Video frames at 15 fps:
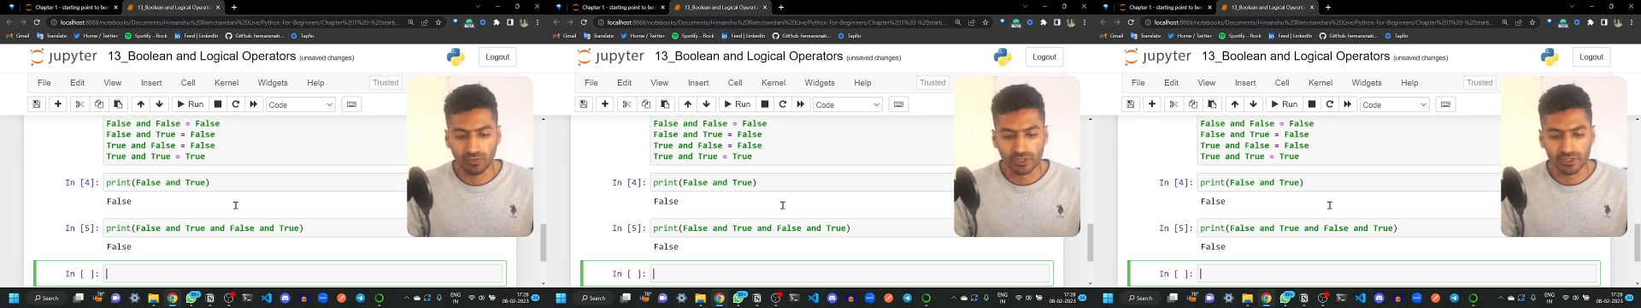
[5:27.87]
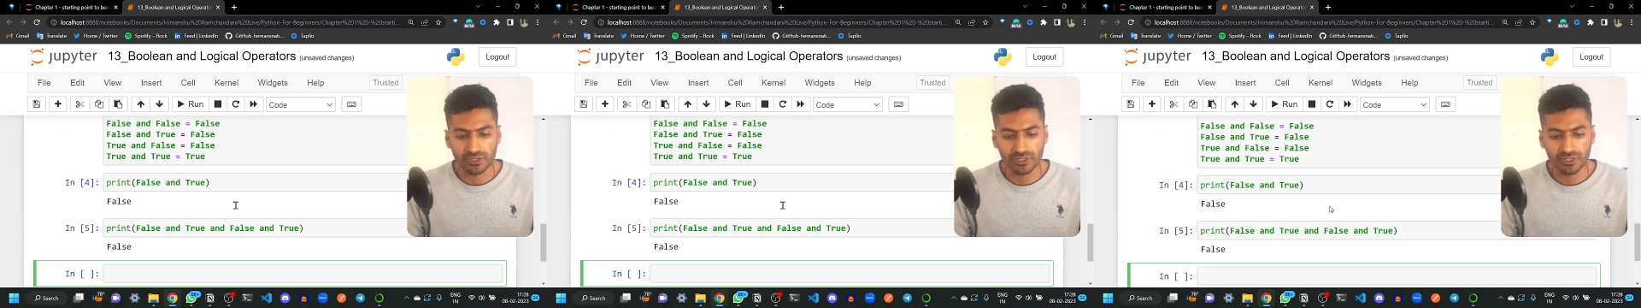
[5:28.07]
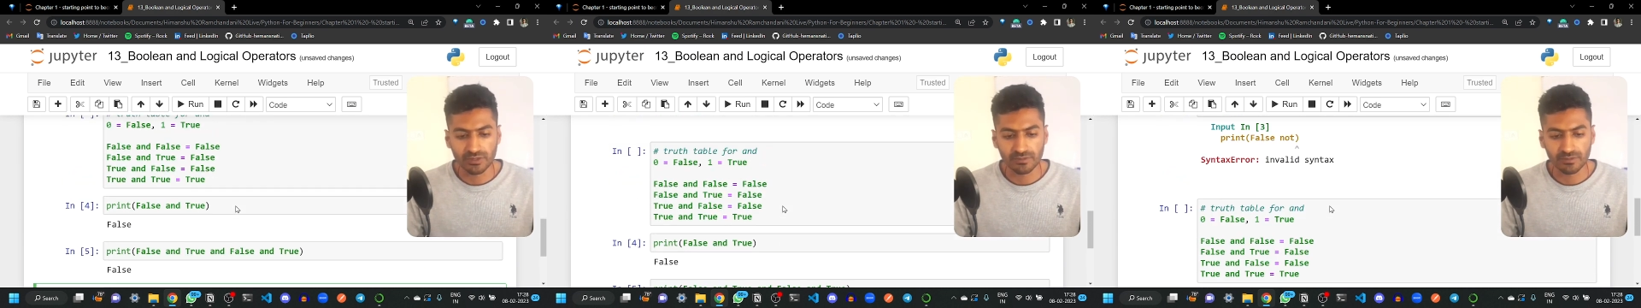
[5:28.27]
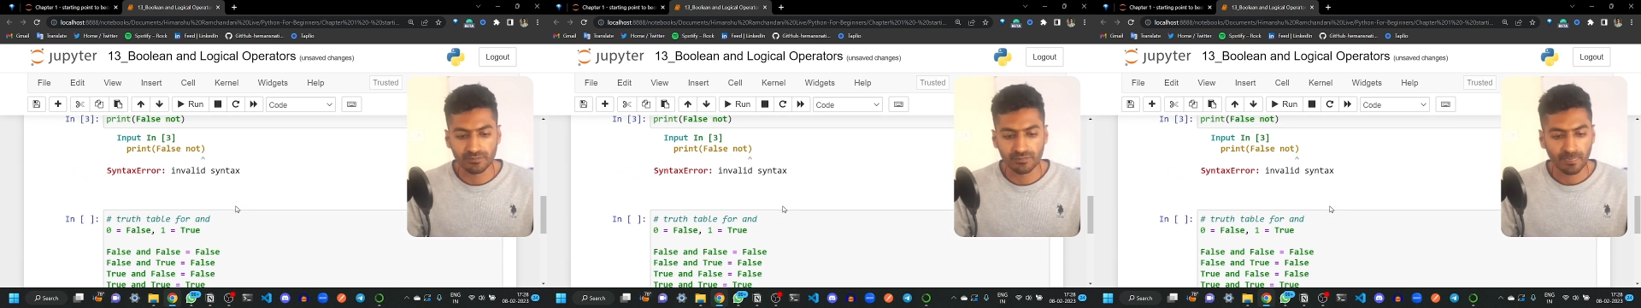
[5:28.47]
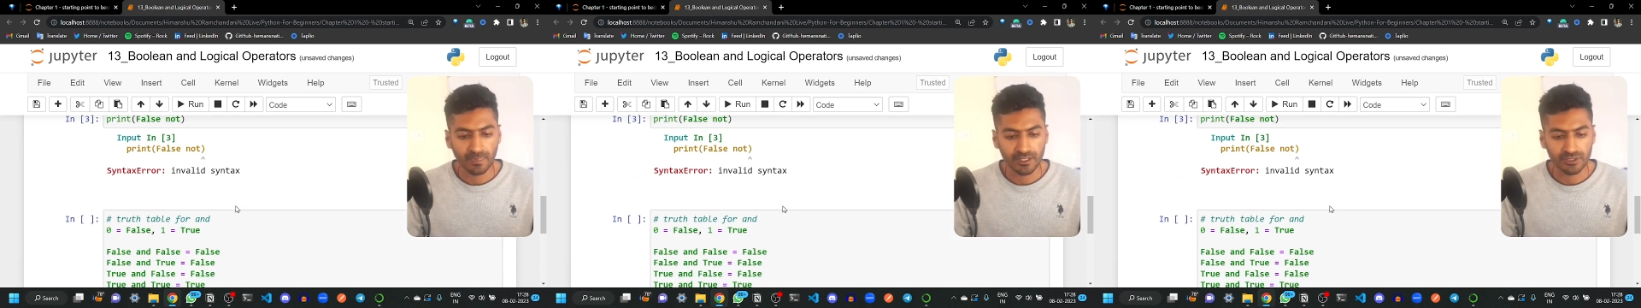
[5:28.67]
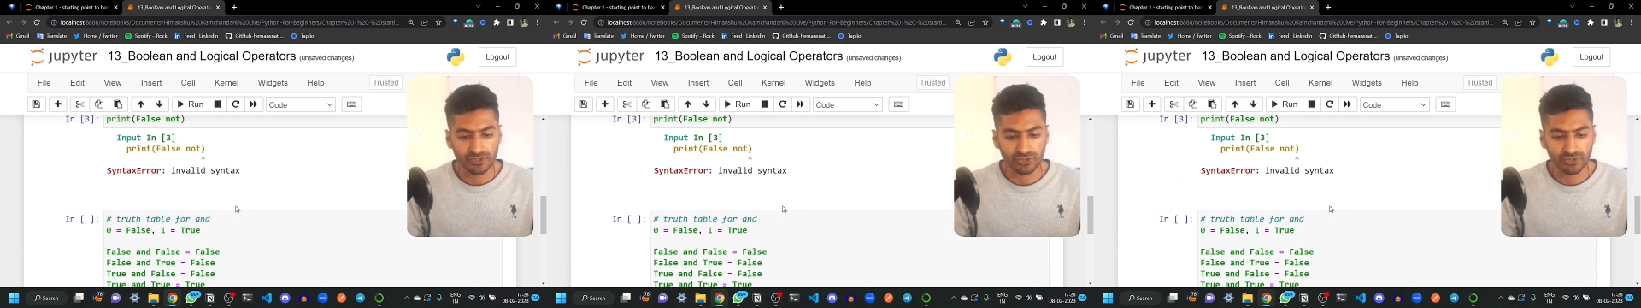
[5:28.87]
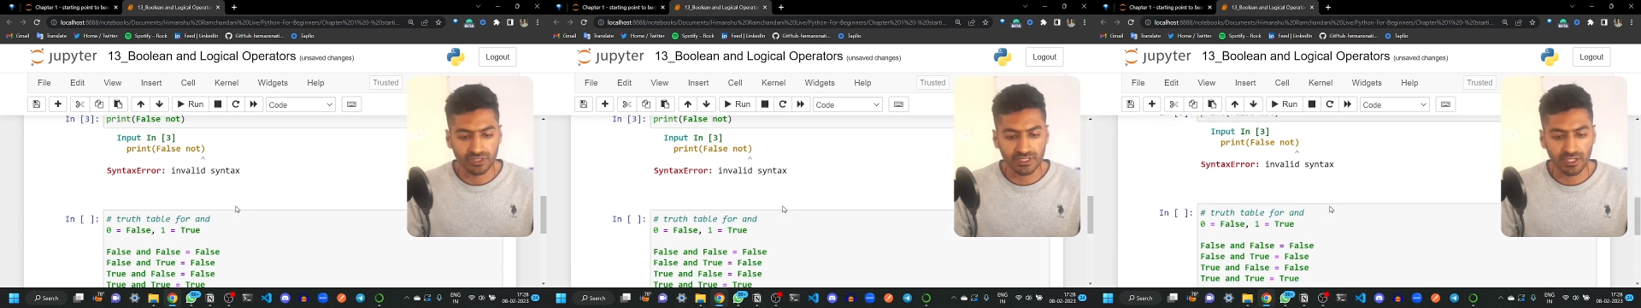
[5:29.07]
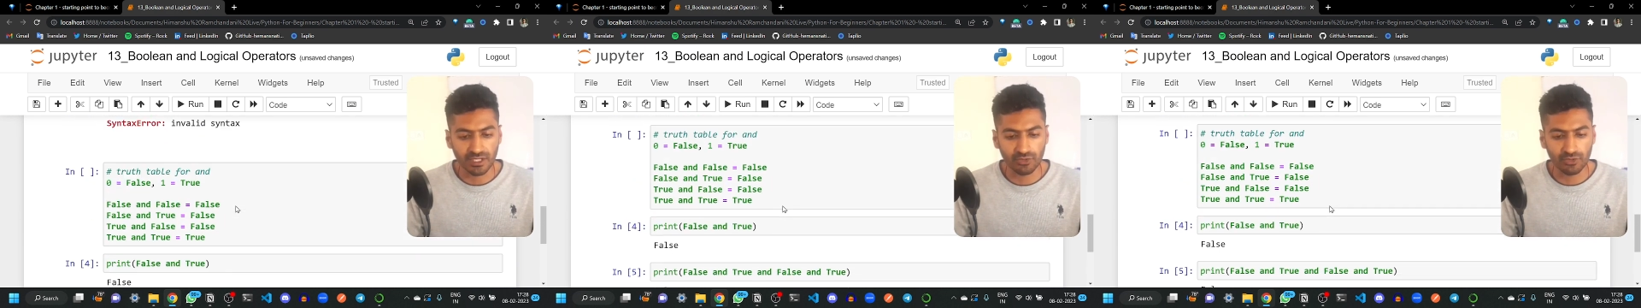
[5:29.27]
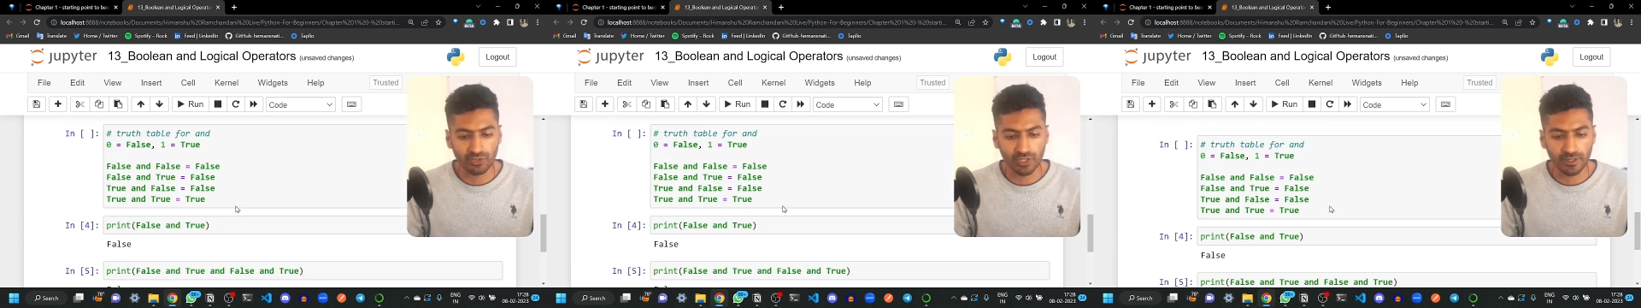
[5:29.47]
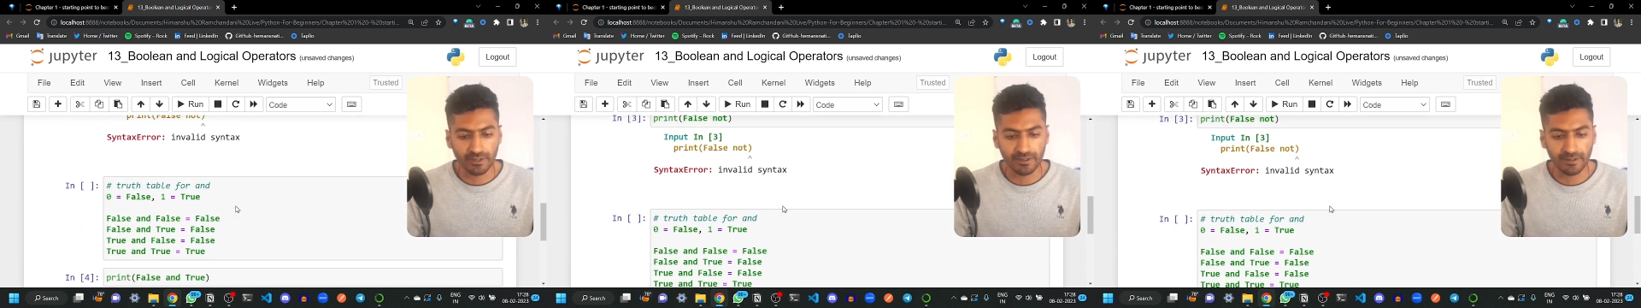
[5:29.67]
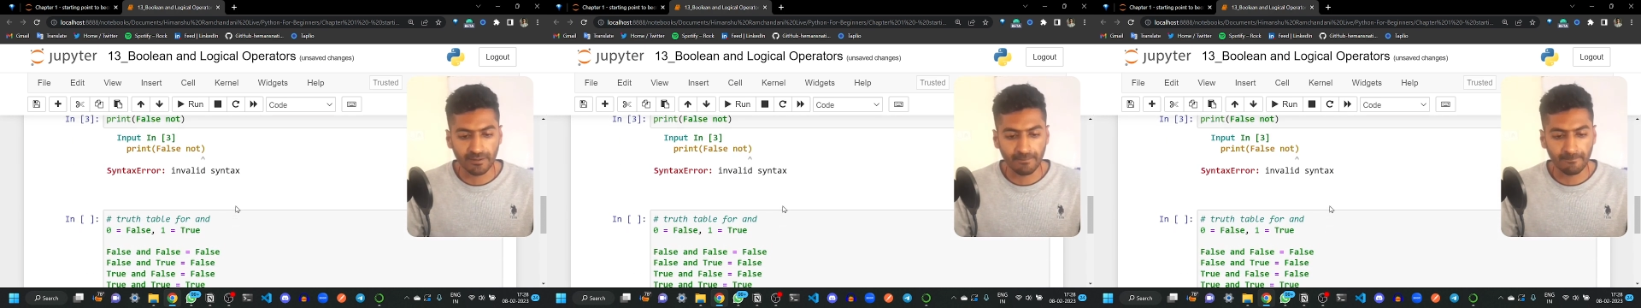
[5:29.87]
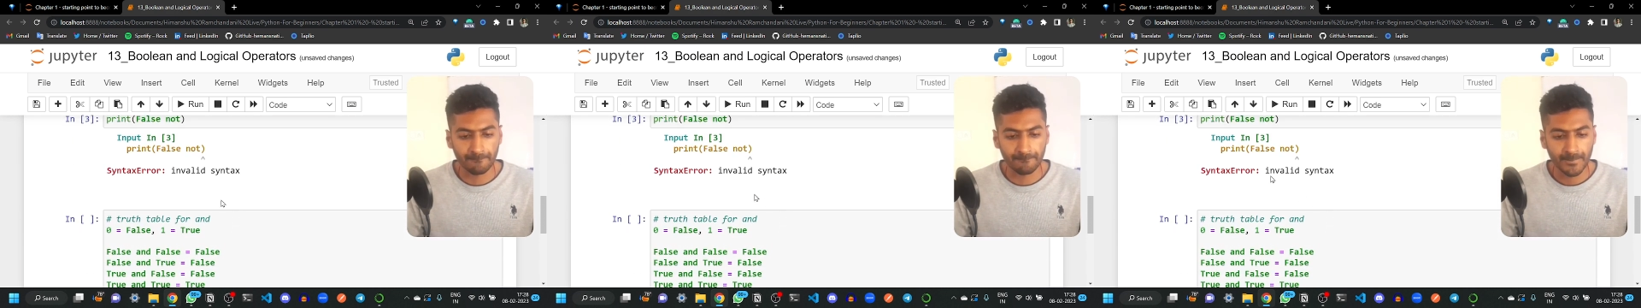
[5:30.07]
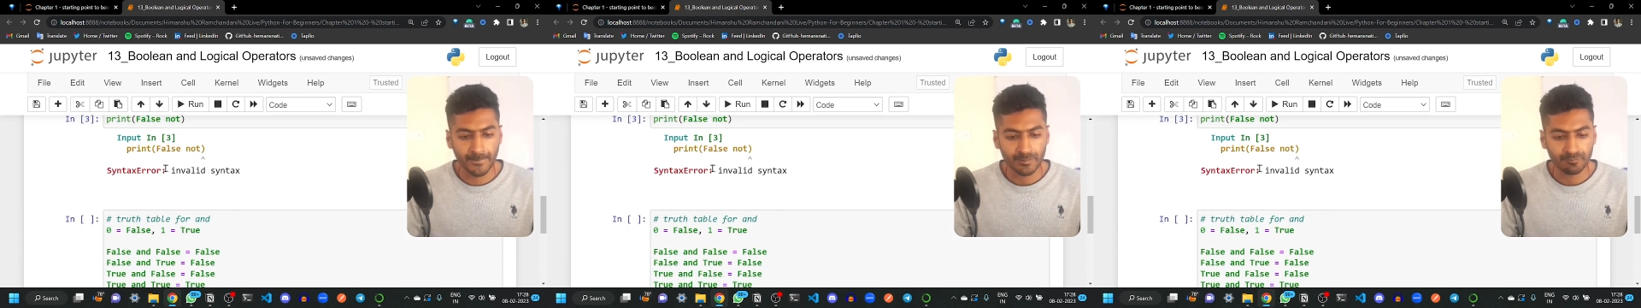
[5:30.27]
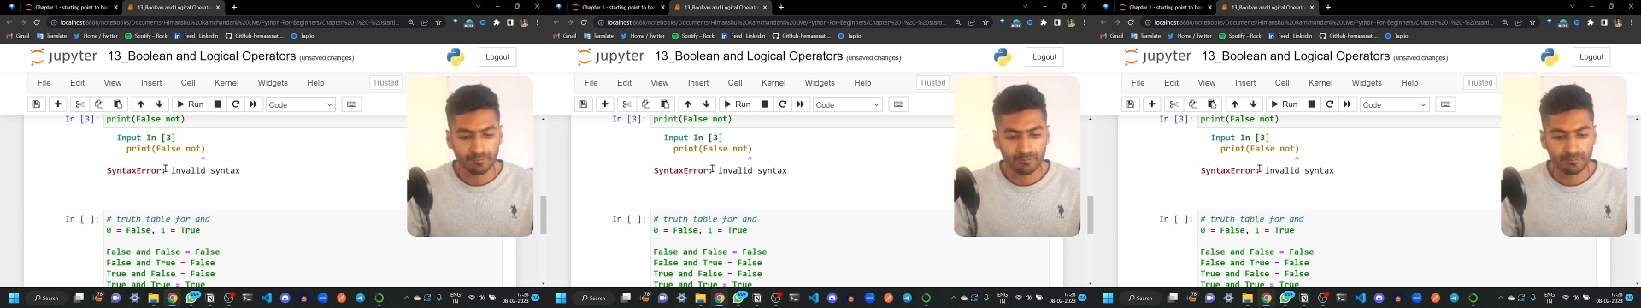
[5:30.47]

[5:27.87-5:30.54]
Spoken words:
Simple. So this is how